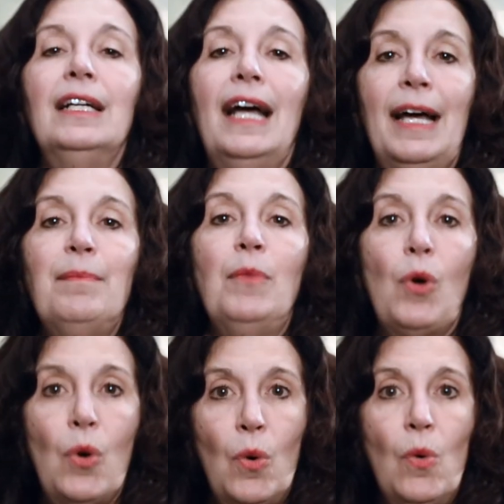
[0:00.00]
at
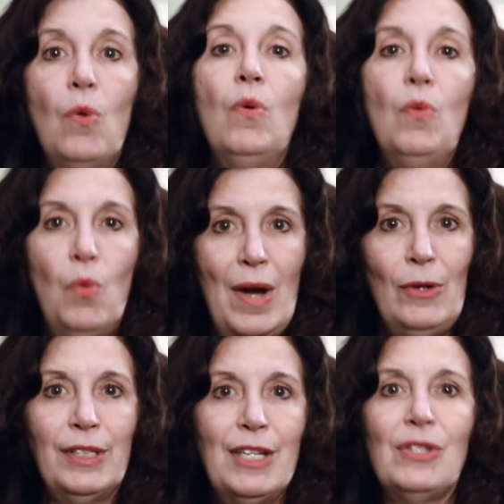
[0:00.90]

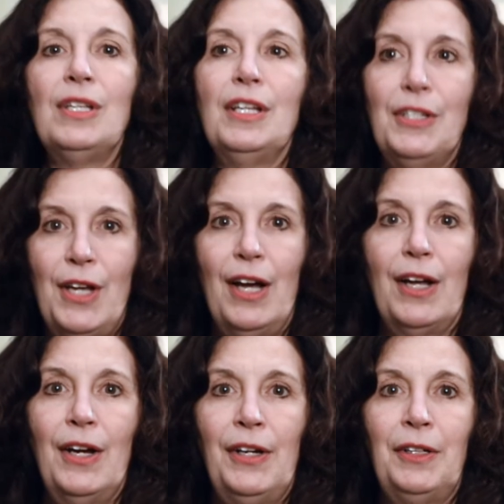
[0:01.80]

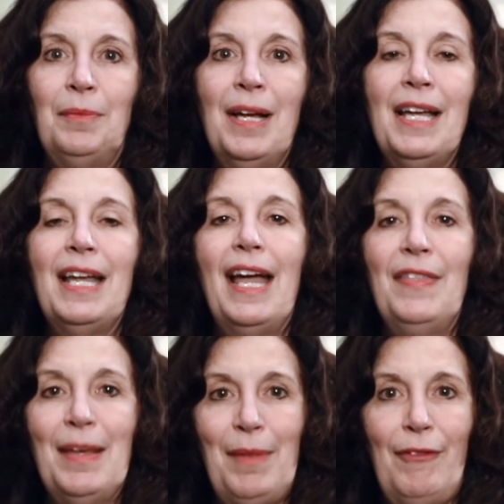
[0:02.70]
McKoolWellness.com.
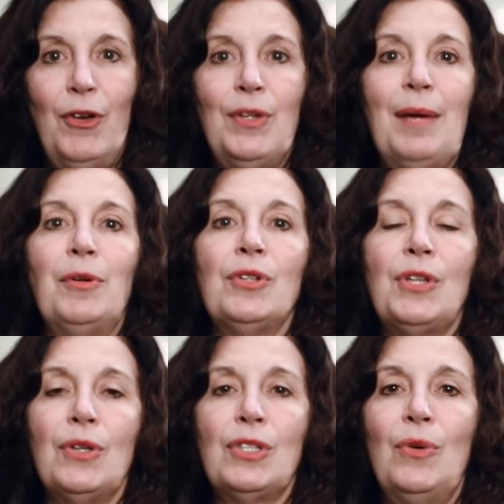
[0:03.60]
And then my phone number is
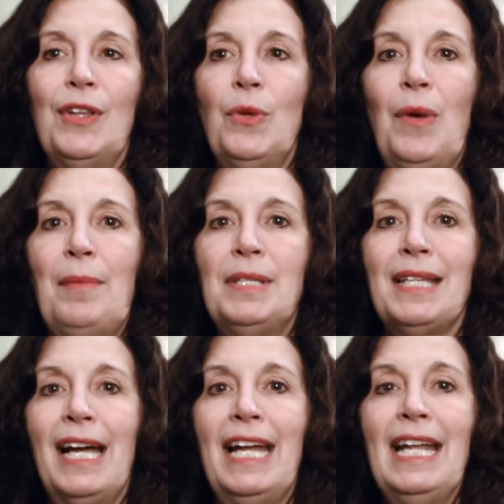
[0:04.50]
also on the
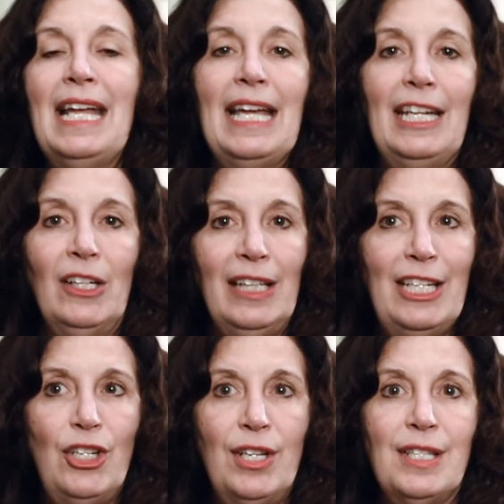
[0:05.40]
website, and it'll
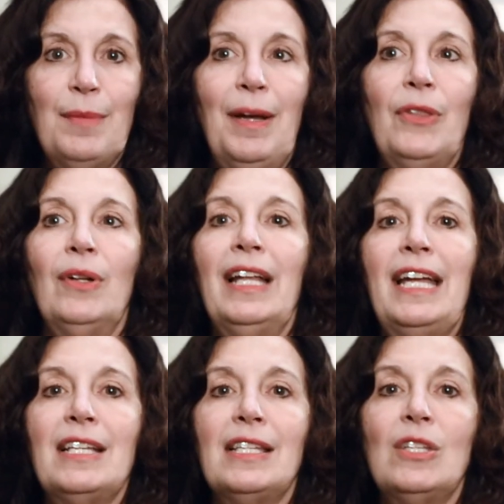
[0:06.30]
lead you to some other
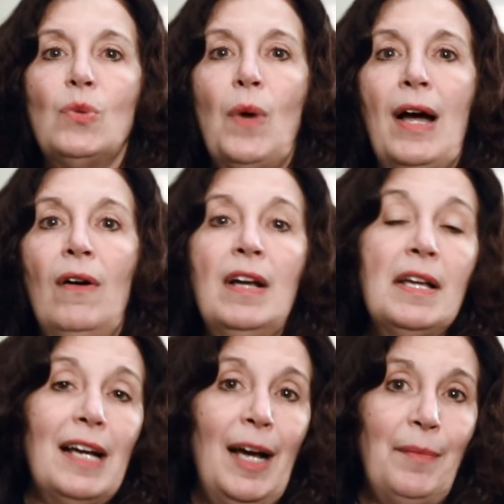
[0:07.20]
links as well.
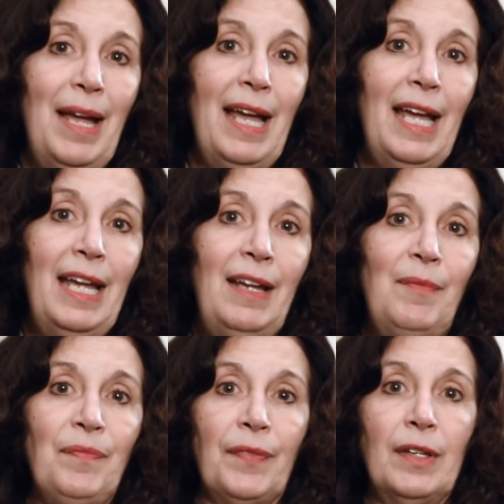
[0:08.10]
I'm a
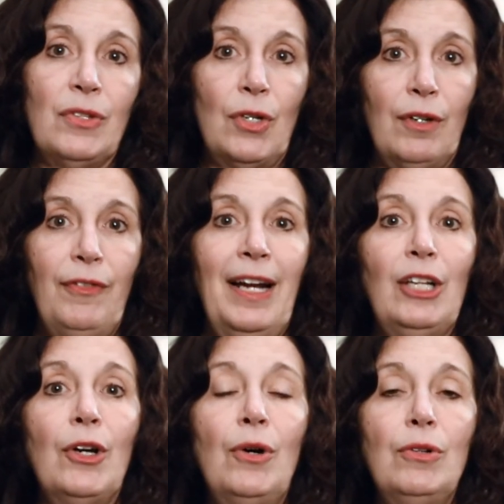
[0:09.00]

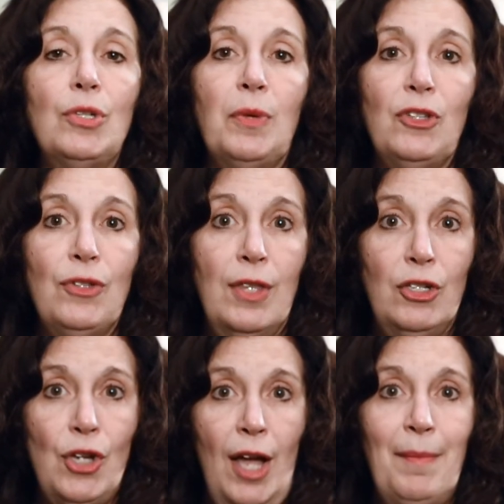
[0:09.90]
certified coach with the
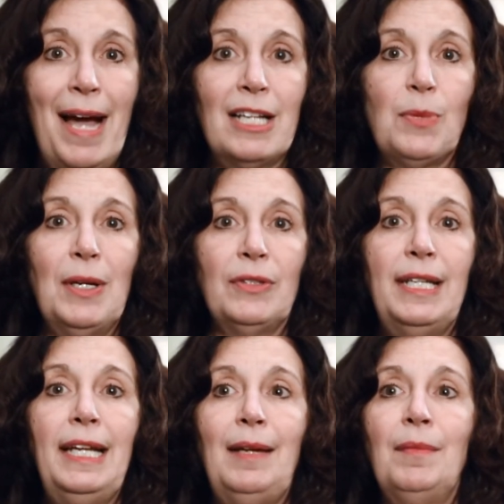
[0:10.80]
John Maxwell
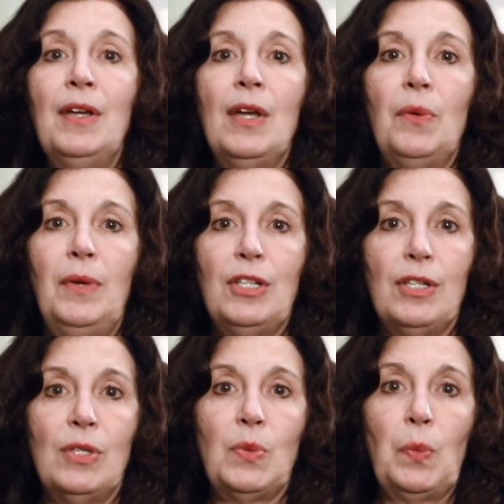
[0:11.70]
team, which
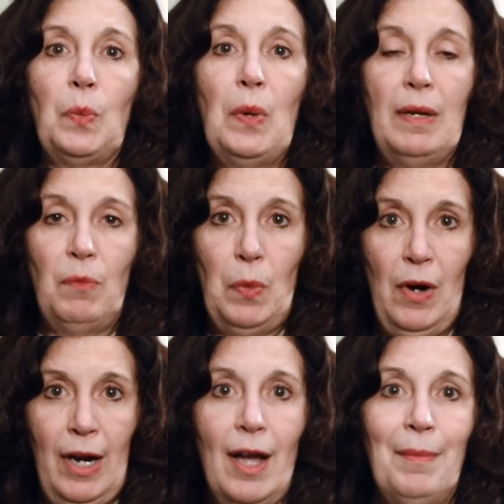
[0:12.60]
is
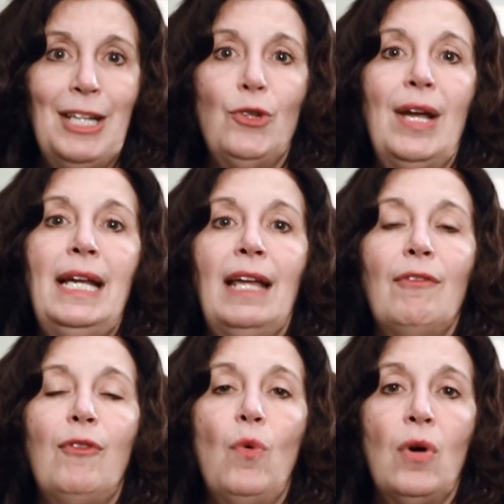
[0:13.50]
where I got my training
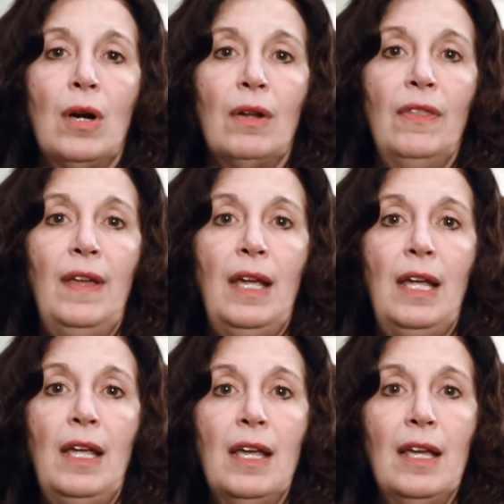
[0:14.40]
for
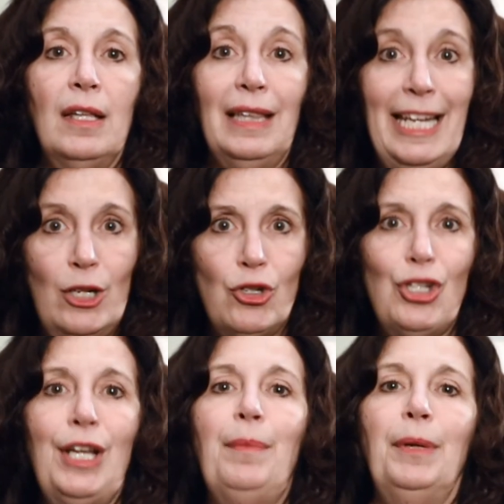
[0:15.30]
the
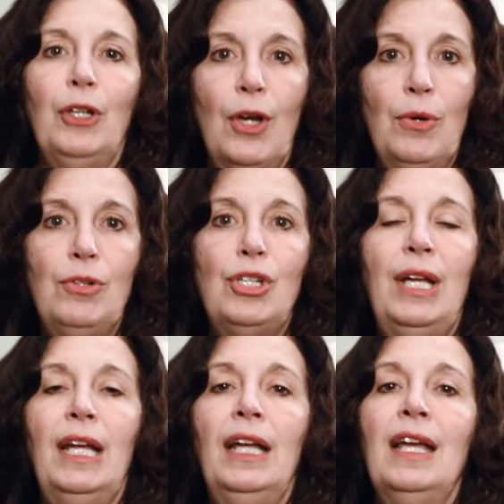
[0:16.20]
leadership and
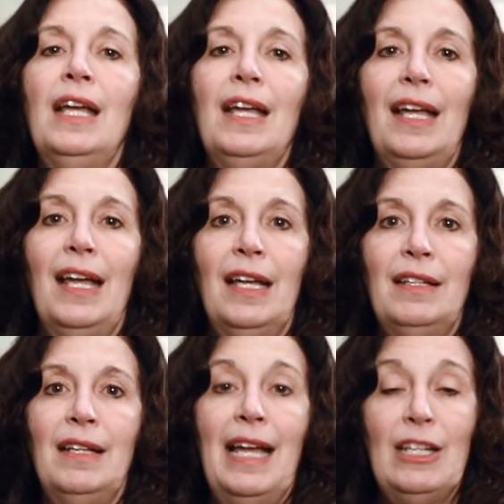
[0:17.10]
coaching
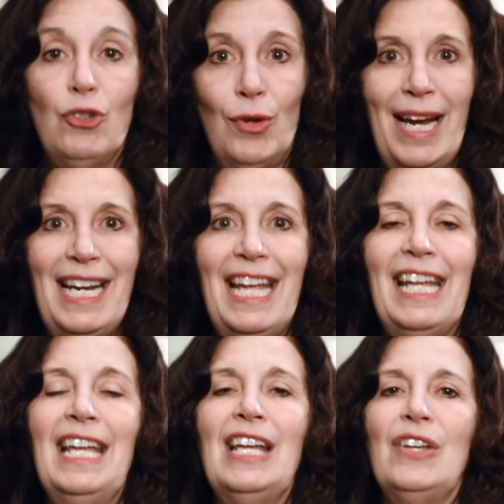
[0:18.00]
and
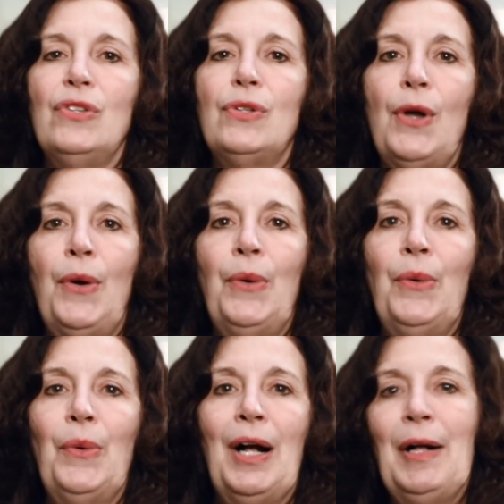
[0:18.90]
training.
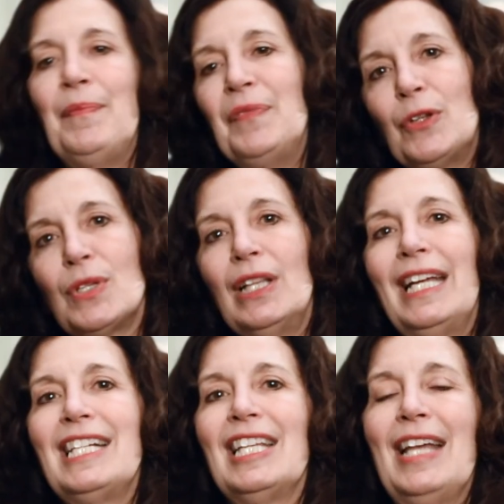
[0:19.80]
So there's a
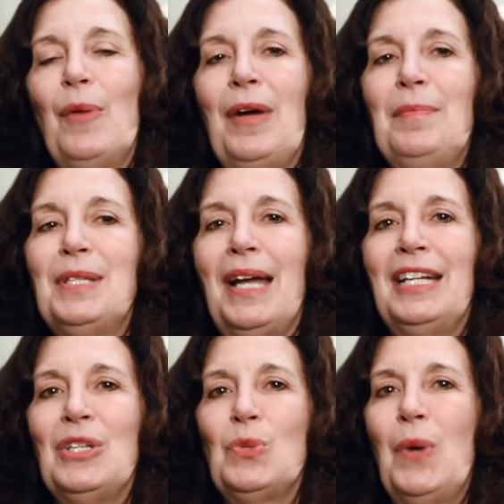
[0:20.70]
link to that
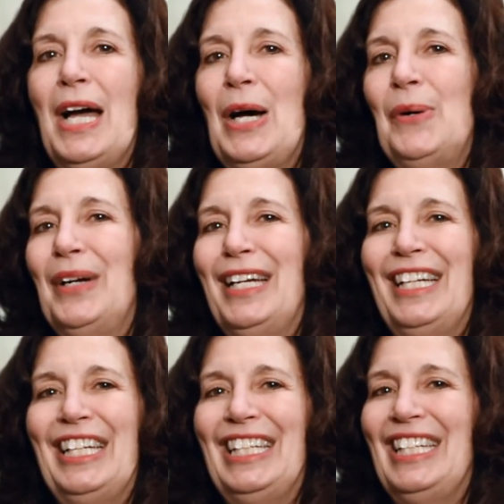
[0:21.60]
website as well.
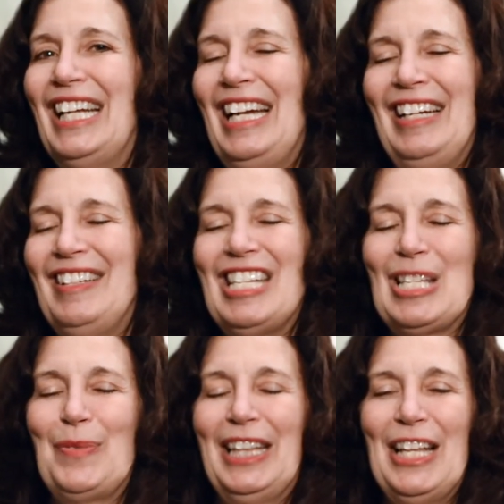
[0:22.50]
And I
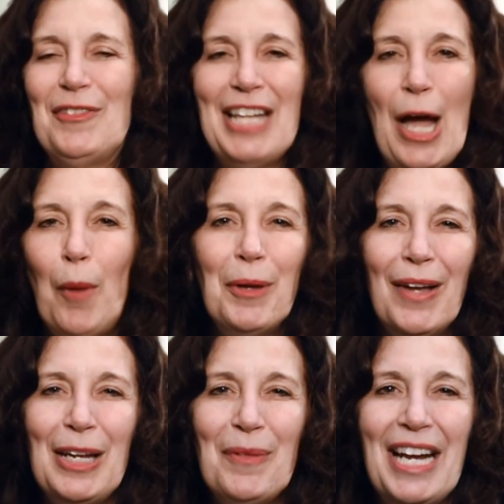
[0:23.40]
just would love to help you
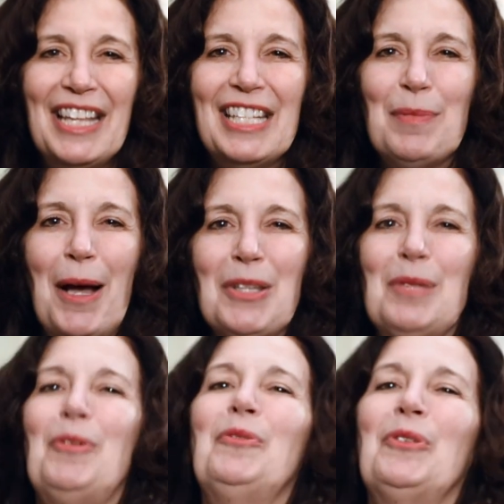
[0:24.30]
any way that's
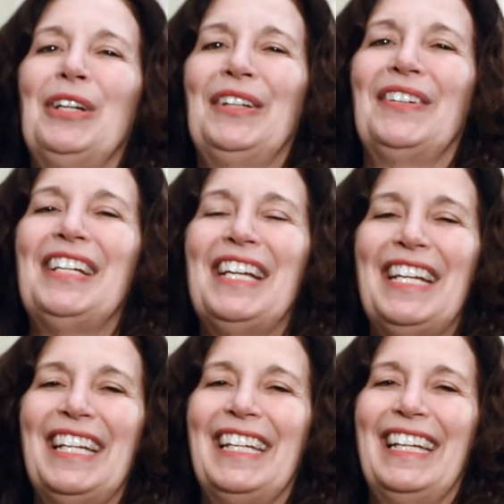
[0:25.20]
possible for you.
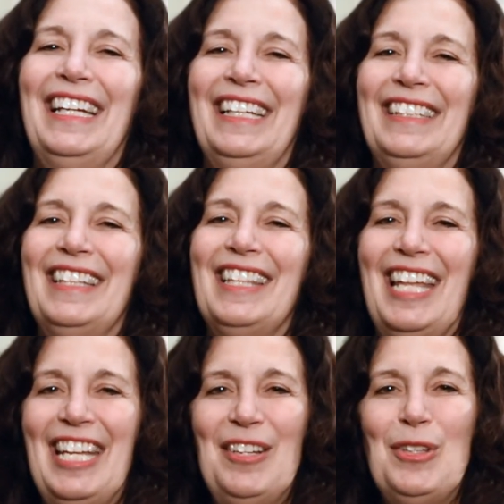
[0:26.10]
And
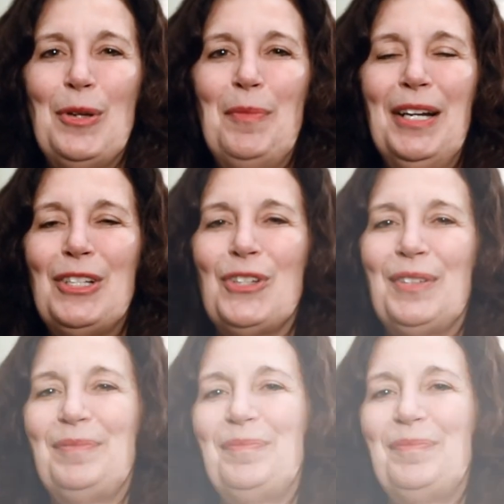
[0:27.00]
thank you so much.